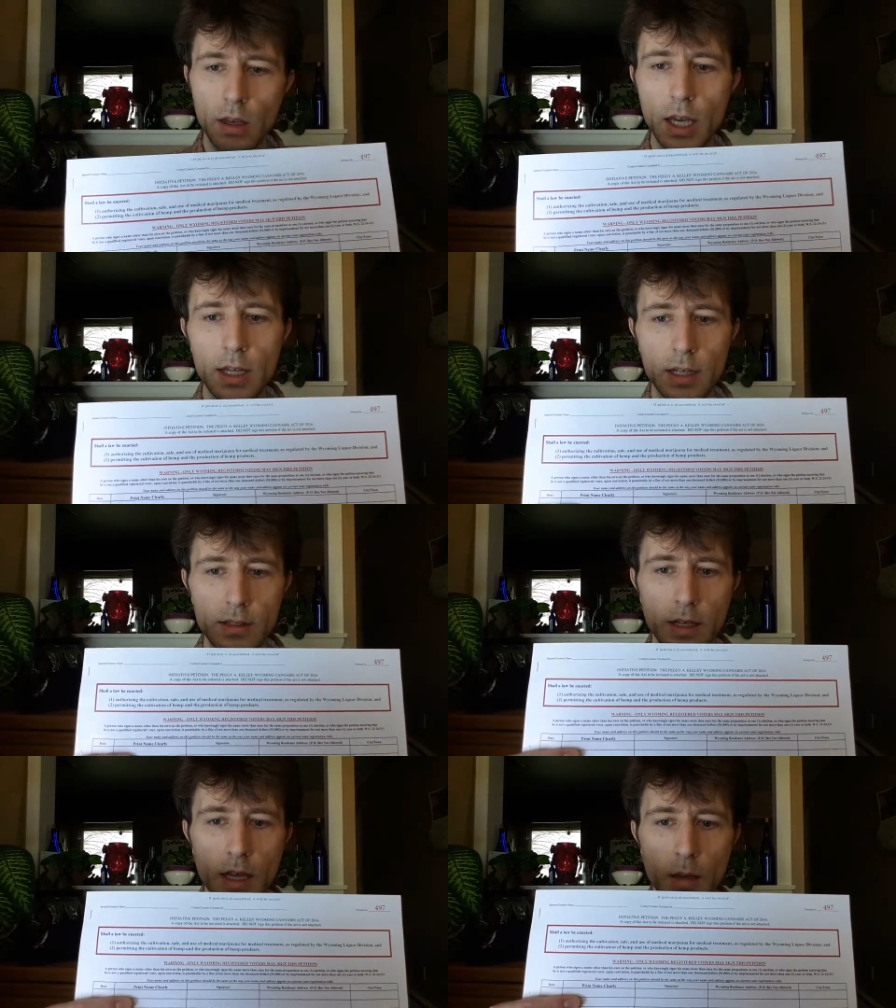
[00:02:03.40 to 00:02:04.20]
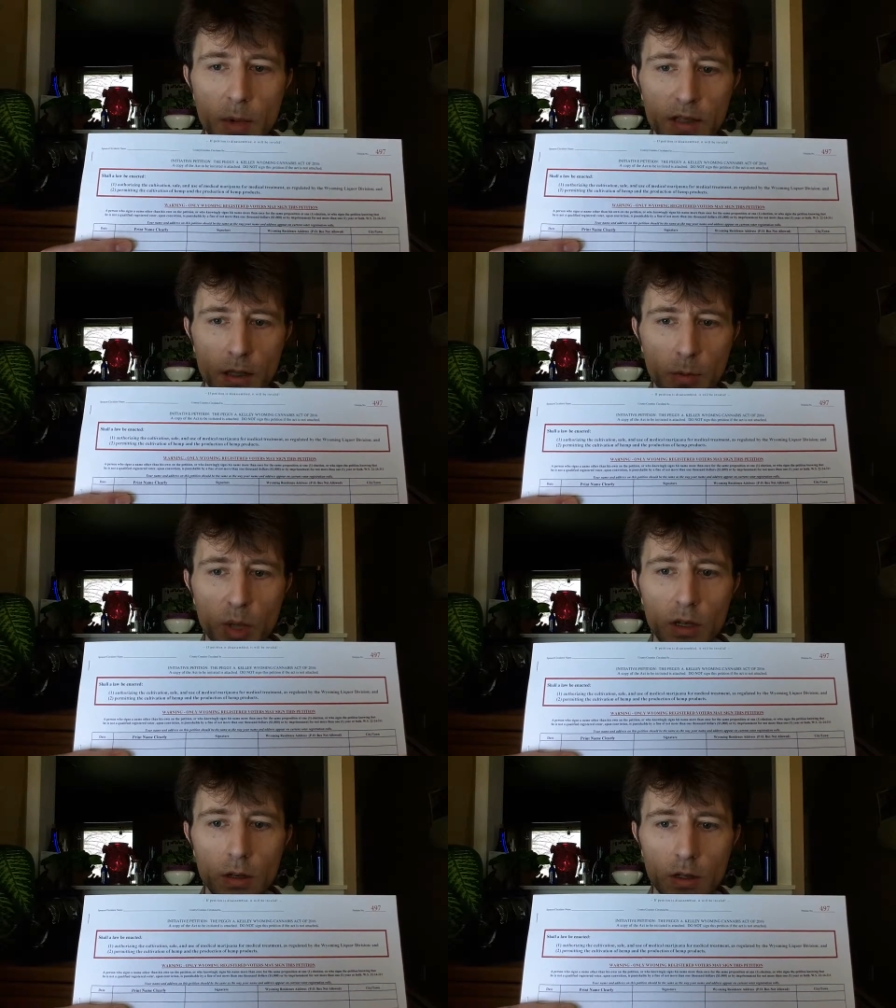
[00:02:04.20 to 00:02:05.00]
and that's the name as it
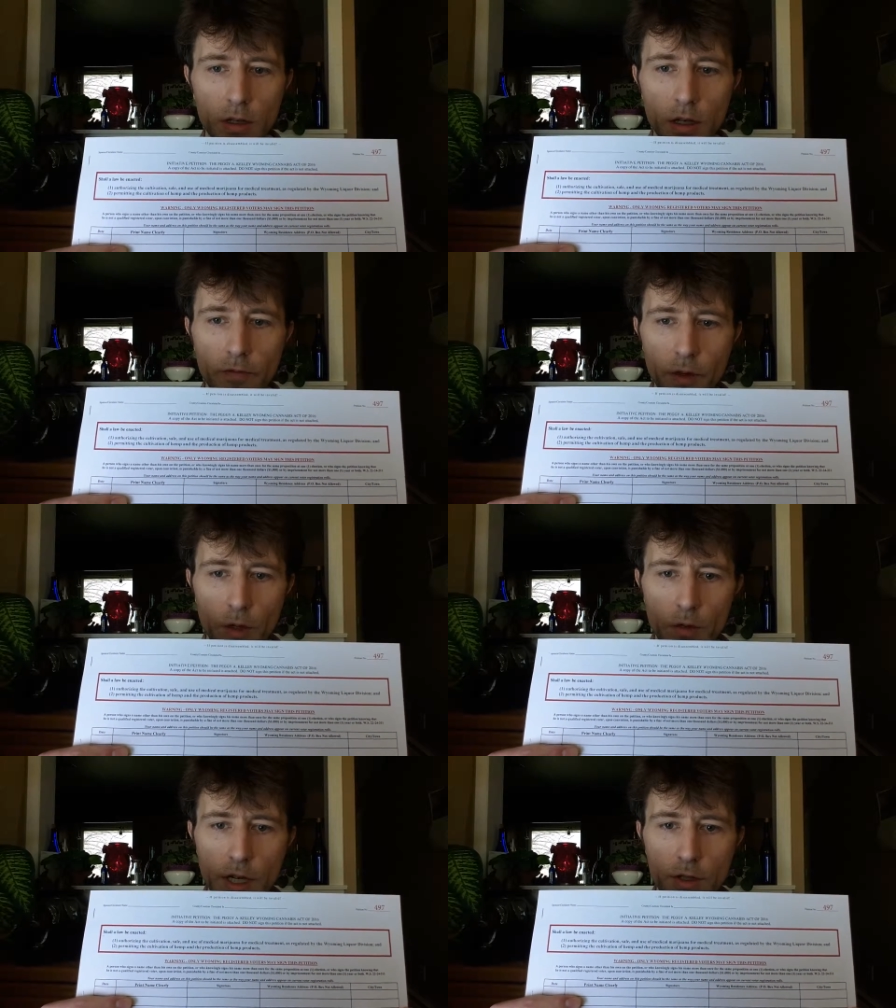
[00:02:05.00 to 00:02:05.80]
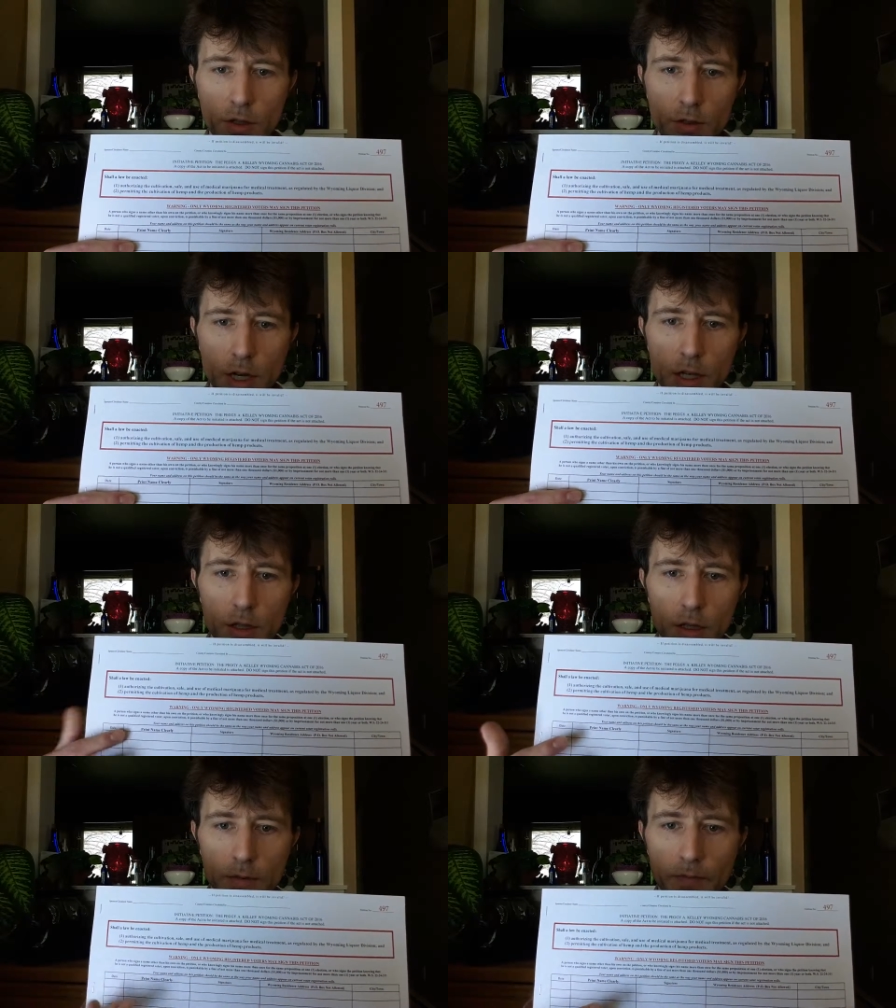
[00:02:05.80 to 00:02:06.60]
appears on voter
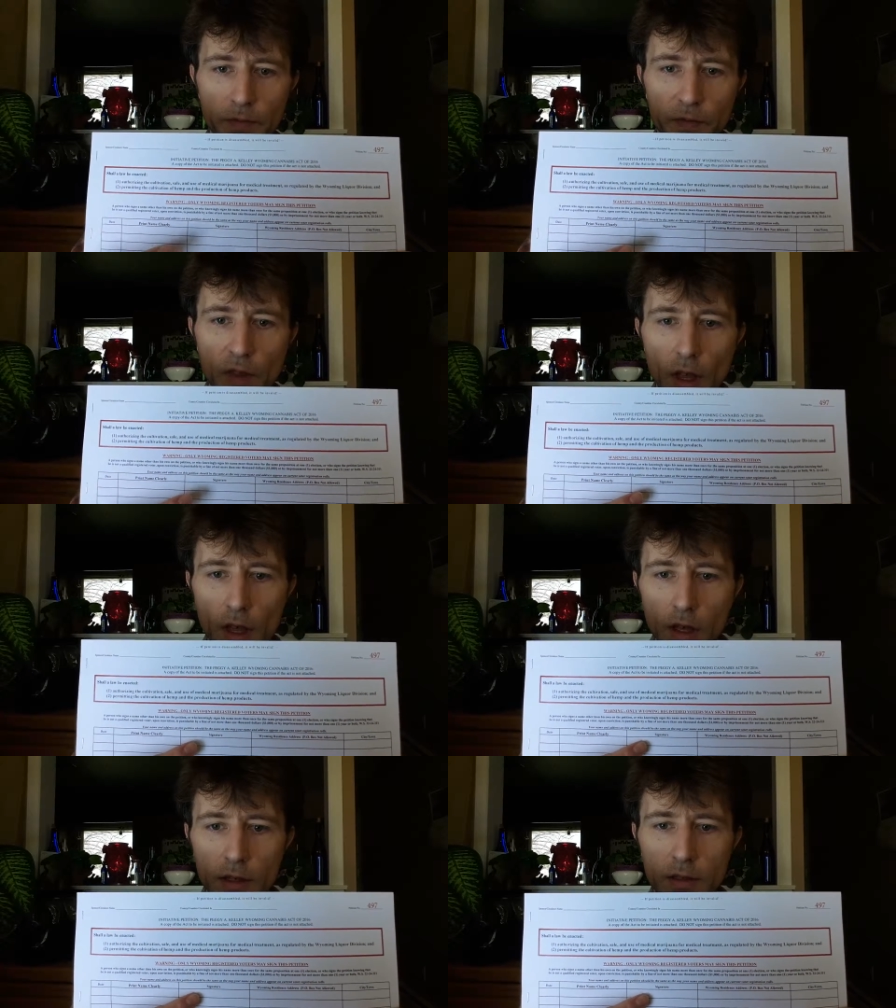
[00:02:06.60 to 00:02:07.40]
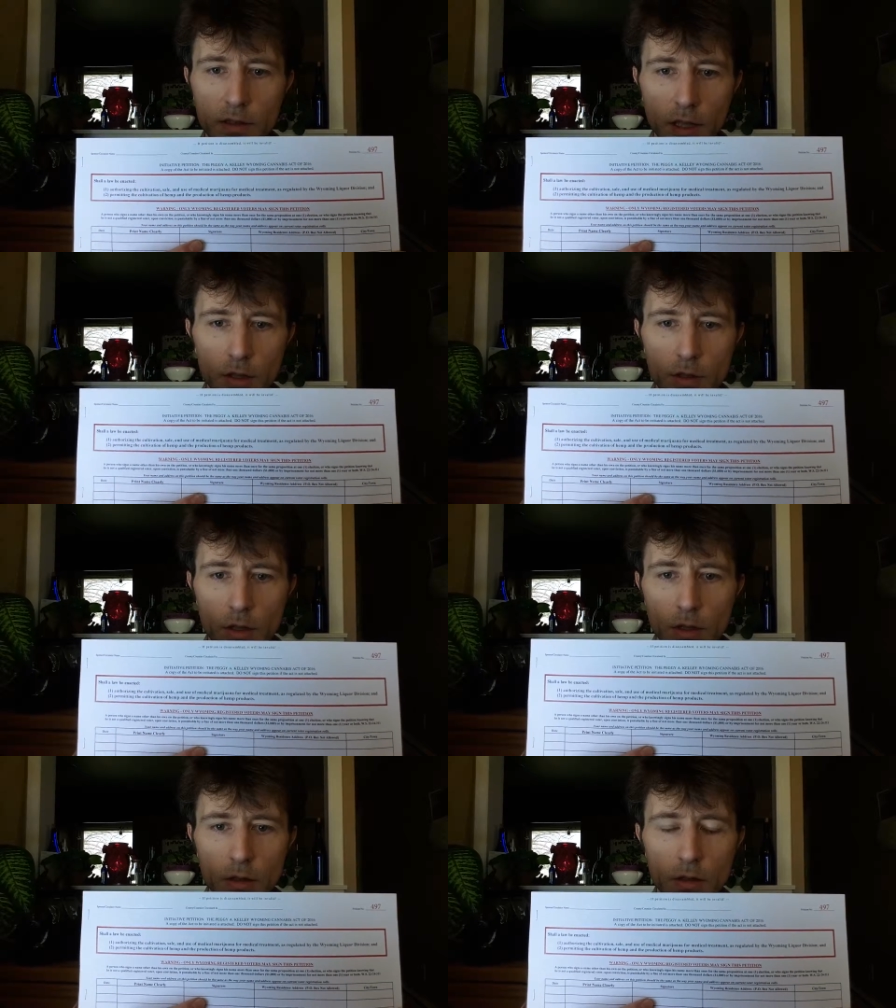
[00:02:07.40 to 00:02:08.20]
registration.
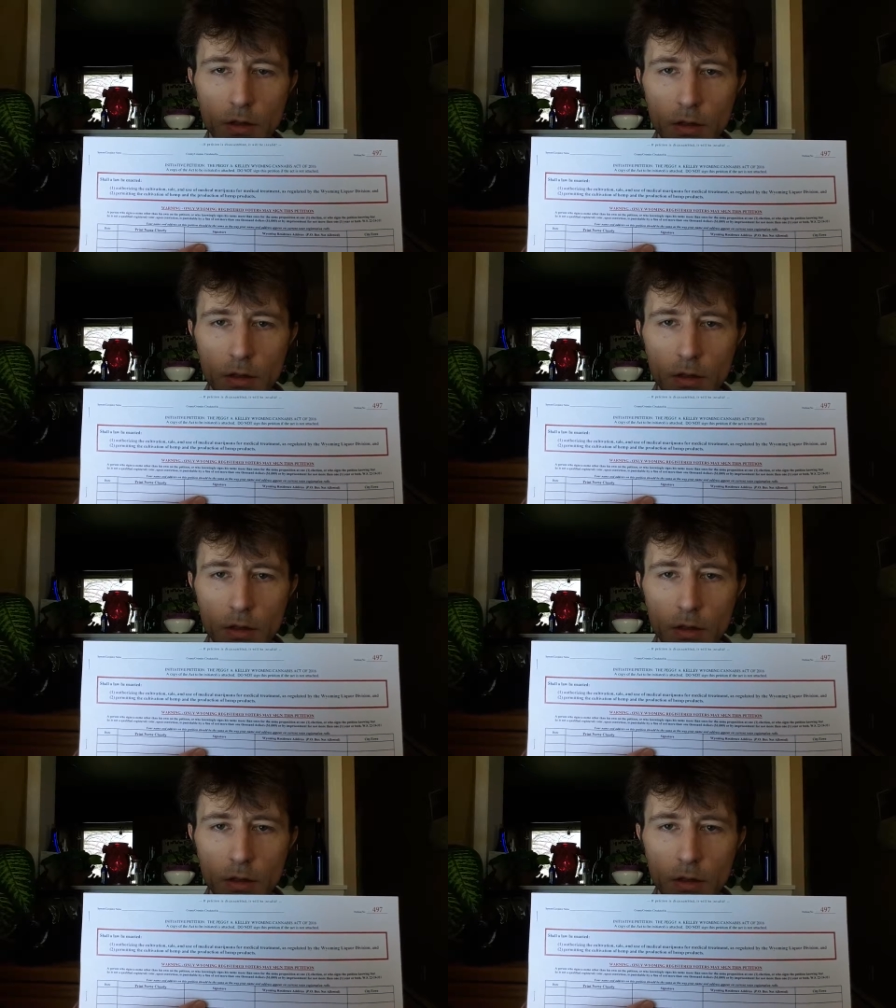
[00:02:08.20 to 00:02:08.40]
Signature,